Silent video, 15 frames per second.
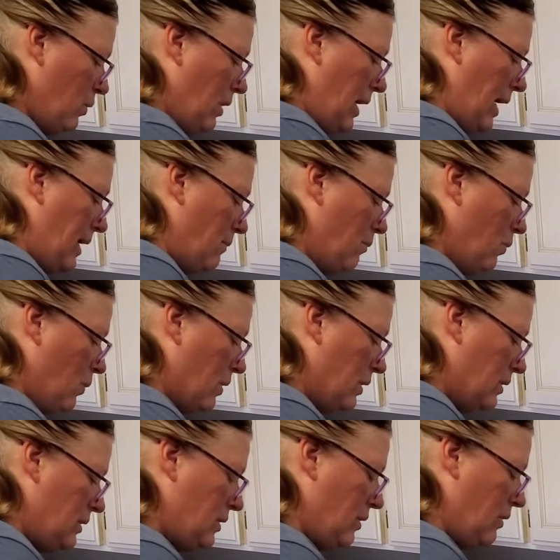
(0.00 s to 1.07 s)
we'll add
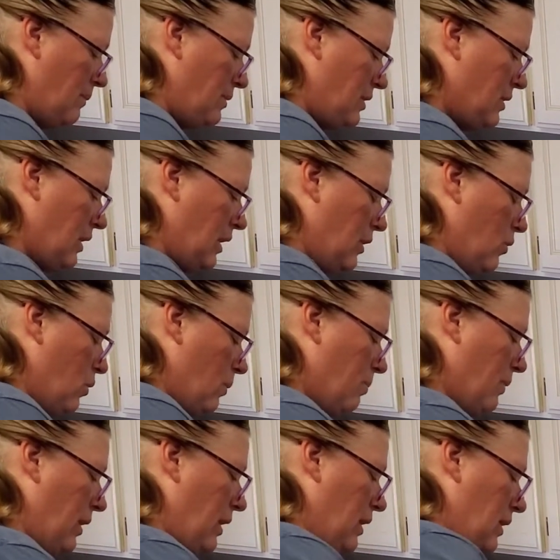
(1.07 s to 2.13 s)
more. So I'm just going to
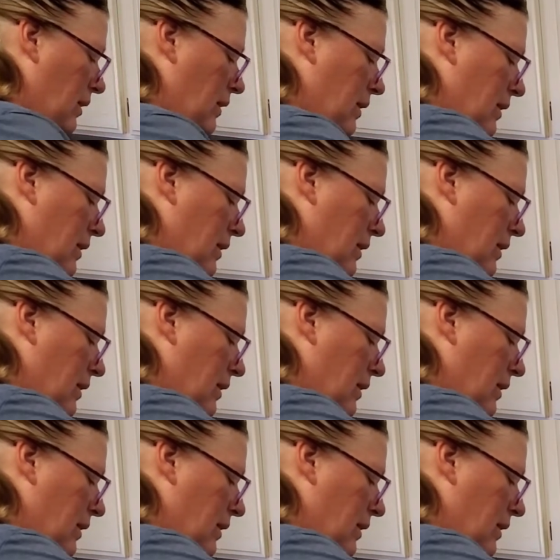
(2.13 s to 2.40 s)
incorporate it.